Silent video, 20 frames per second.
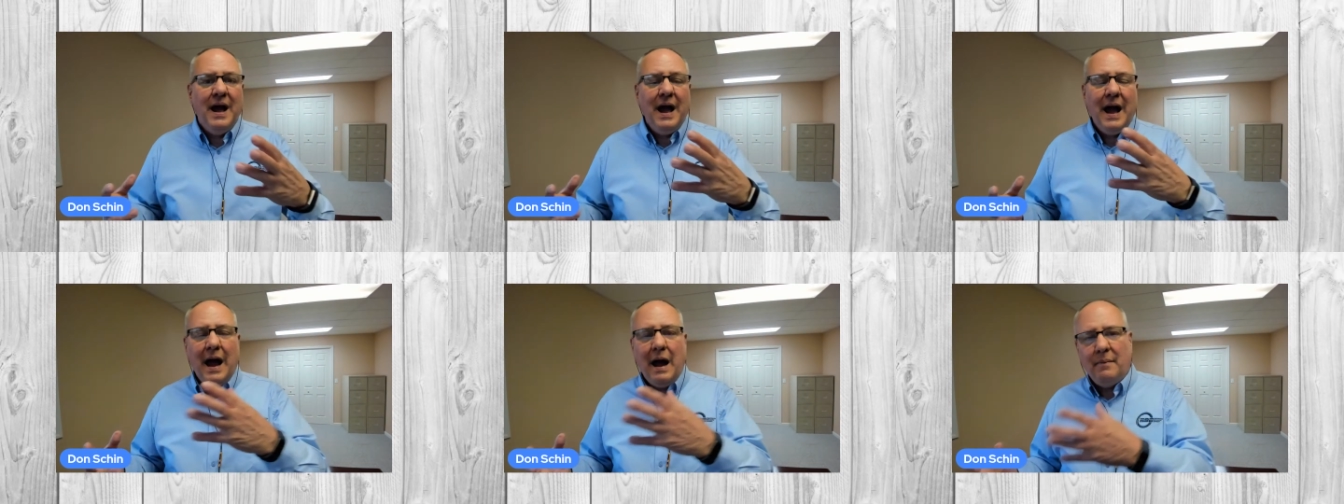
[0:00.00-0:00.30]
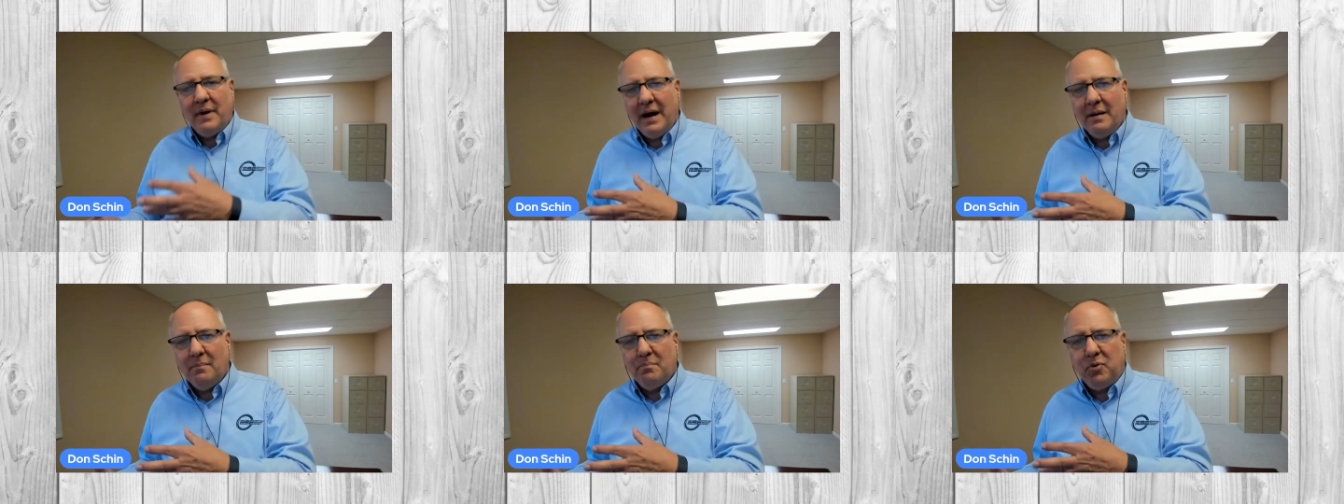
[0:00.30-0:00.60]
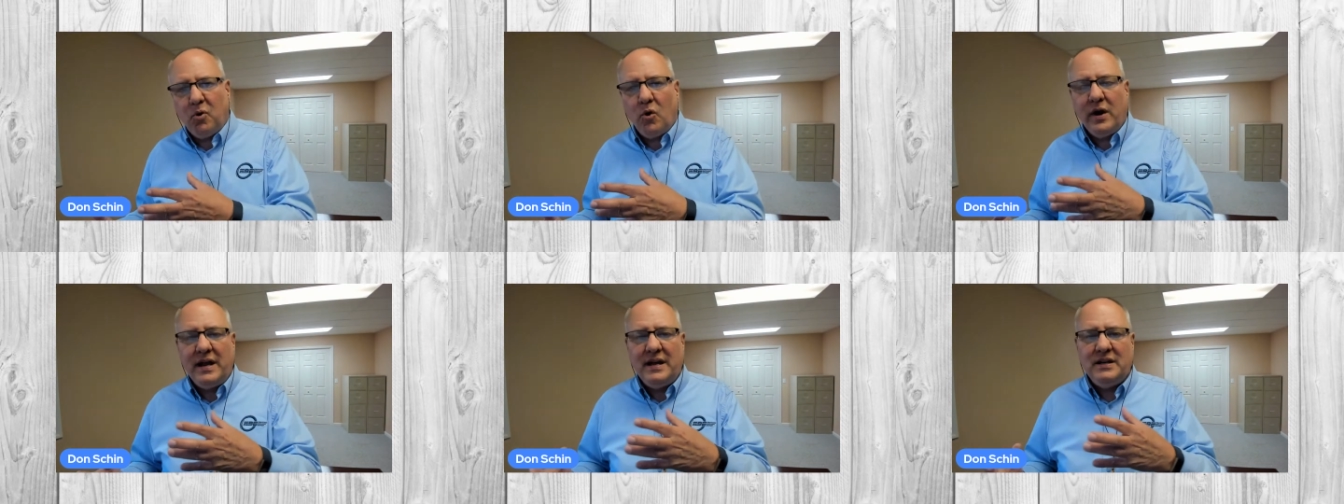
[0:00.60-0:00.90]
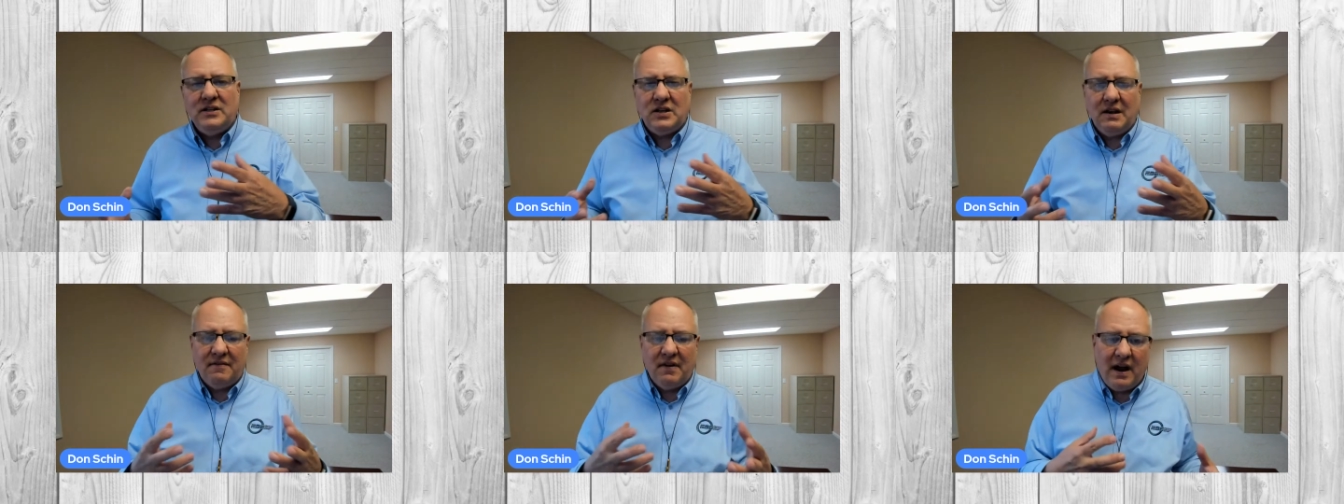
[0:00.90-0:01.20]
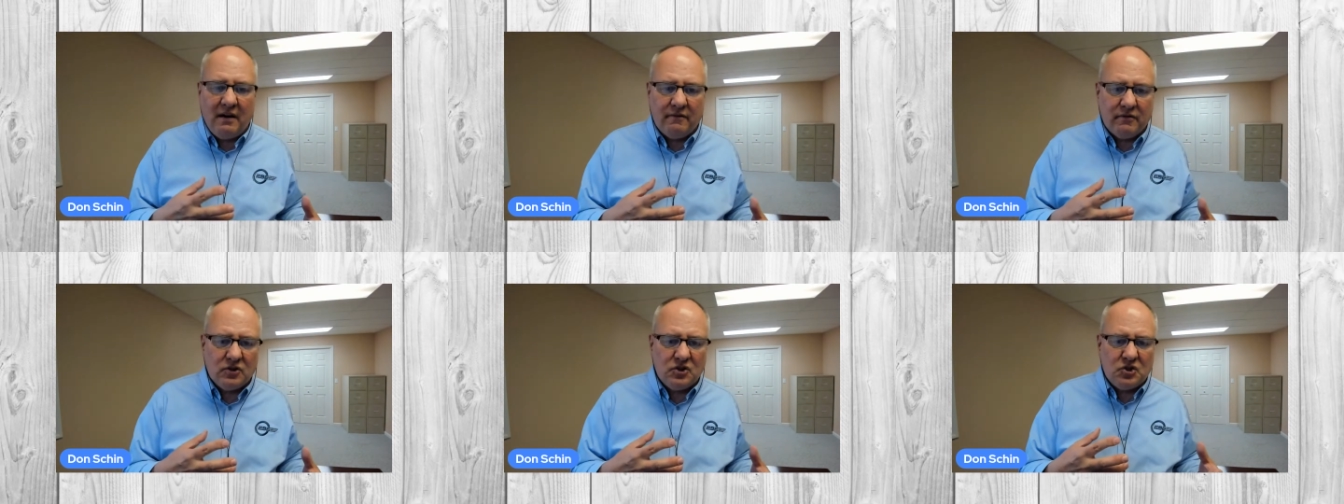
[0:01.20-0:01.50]
how many employees have I
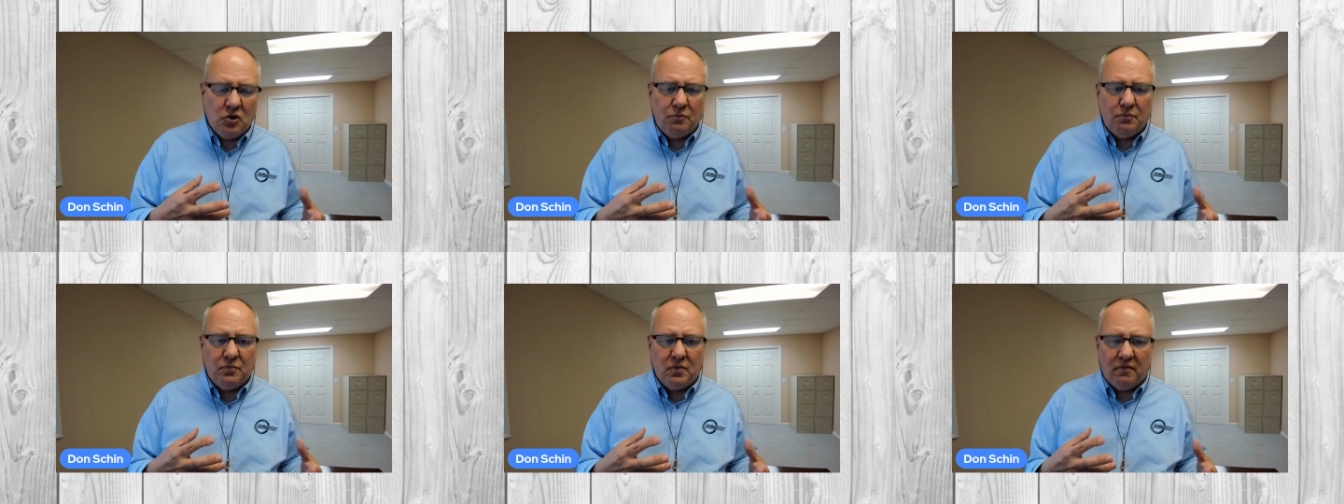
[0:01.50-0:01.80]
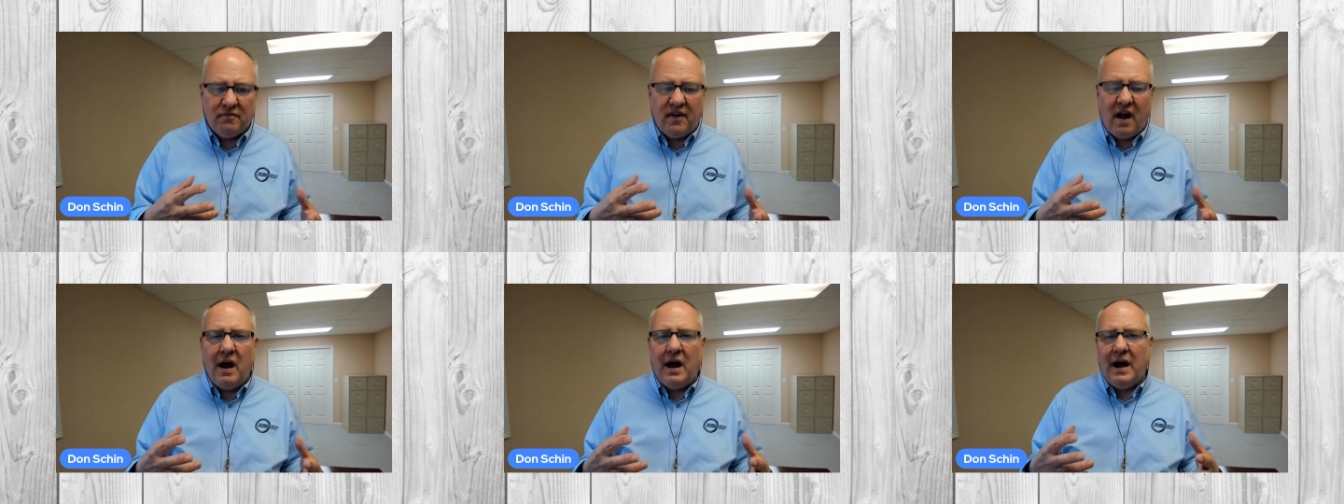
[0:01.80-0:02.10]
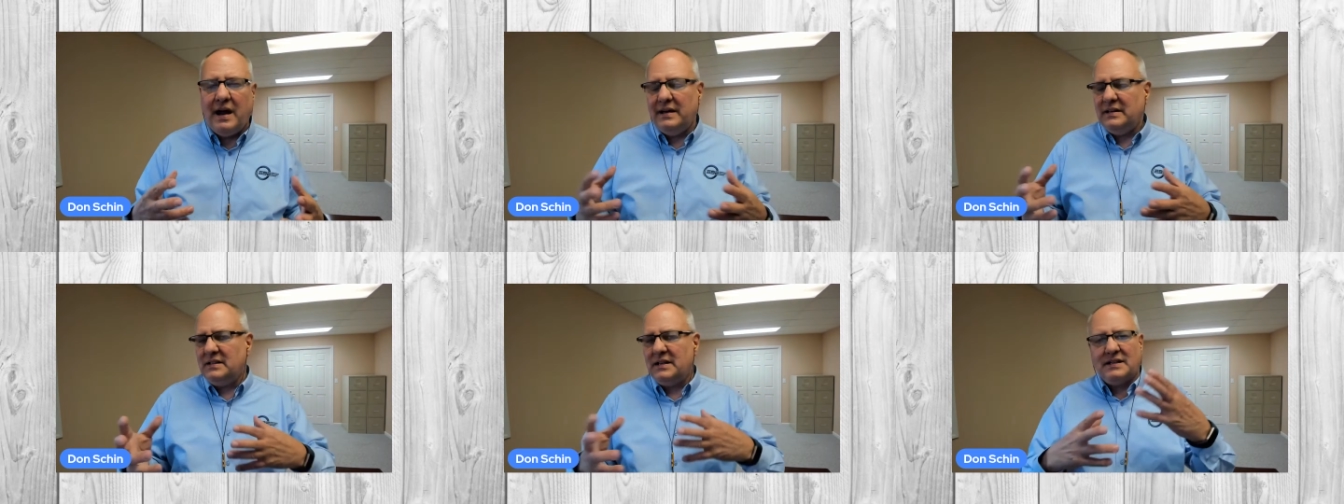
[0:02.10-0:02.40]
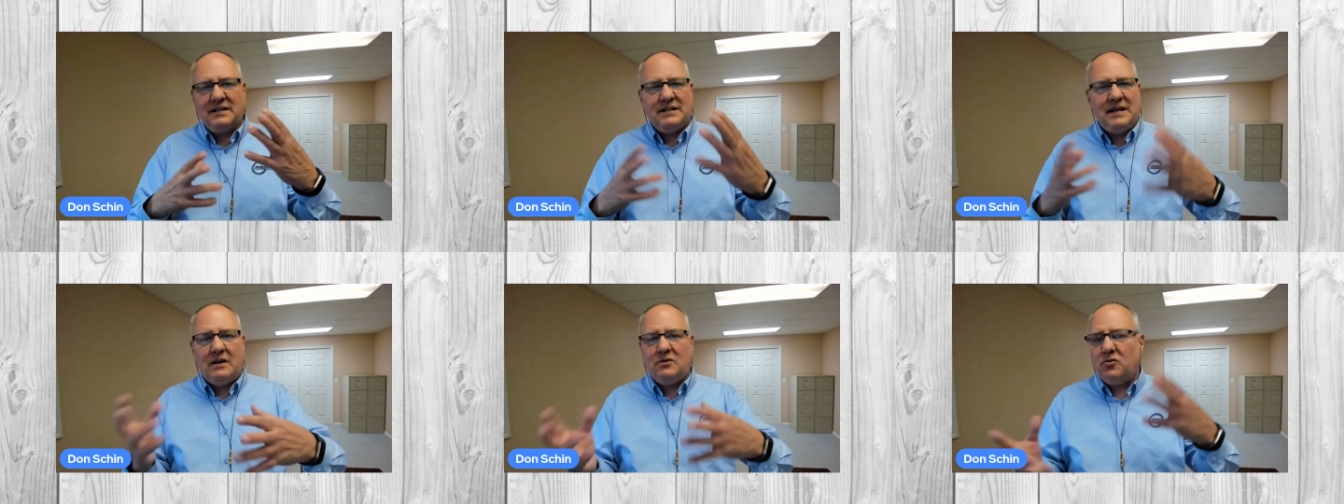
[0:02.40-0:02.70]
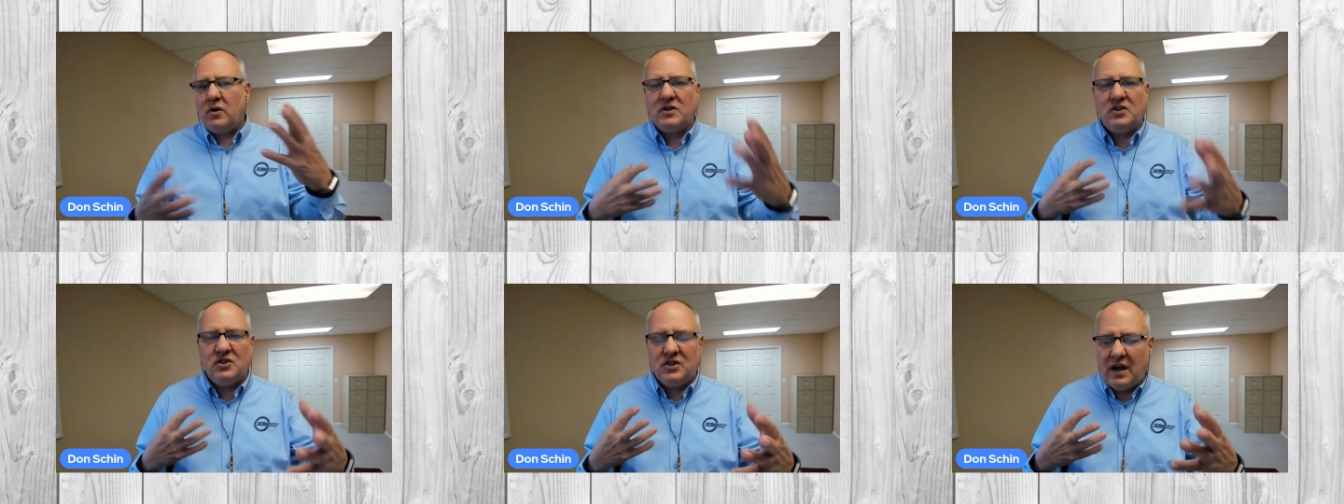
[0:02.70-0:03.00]
ever supervised, et
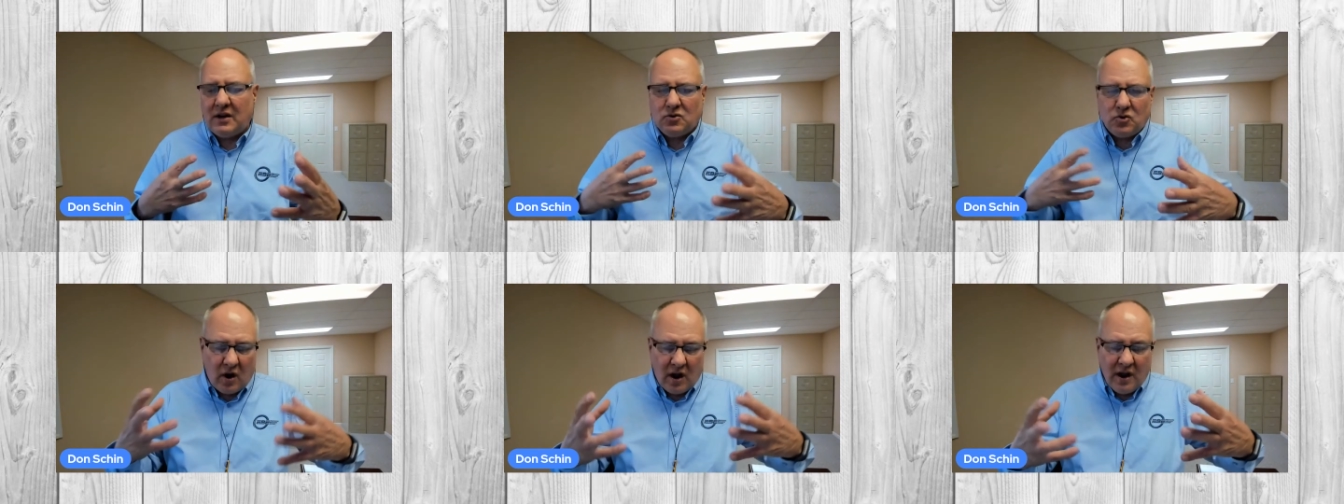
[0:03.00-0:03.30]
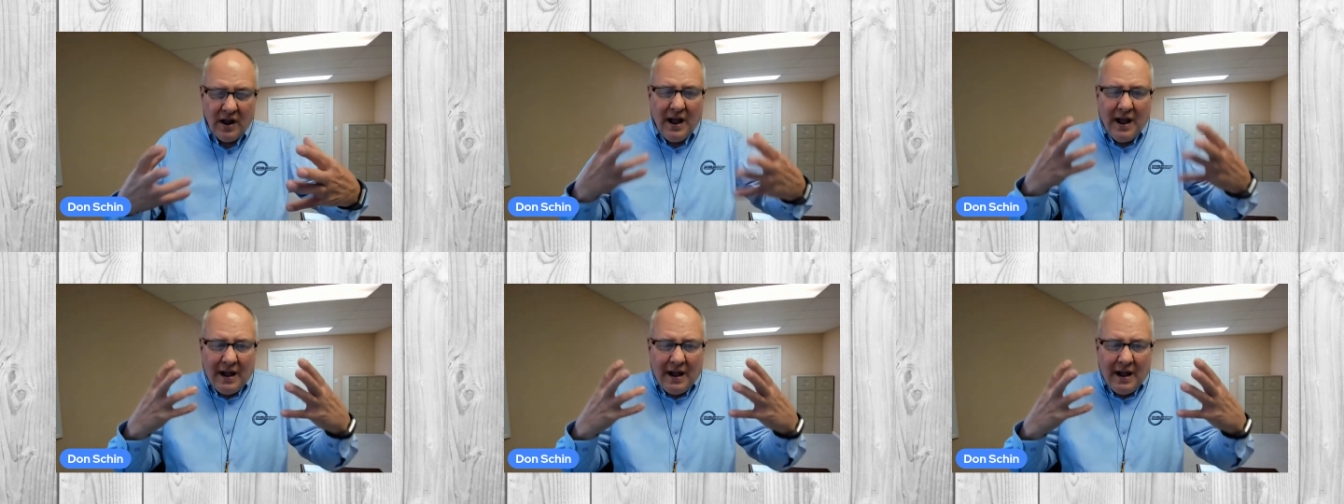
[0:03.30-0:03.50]
cetera, et cetera.